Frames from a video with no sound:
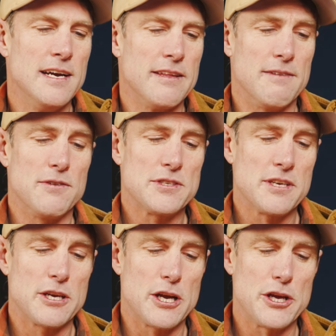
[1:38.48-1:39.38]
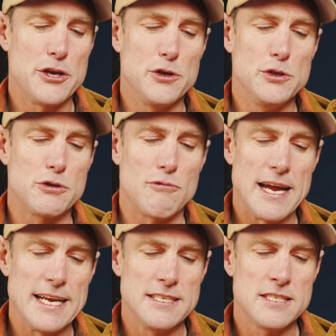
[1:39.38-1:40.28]
They've also got a huge
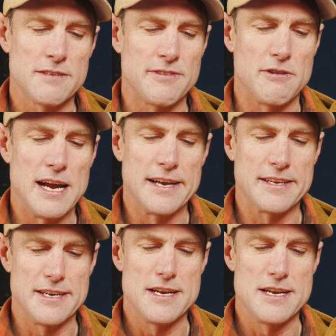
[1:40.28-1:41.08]
range of around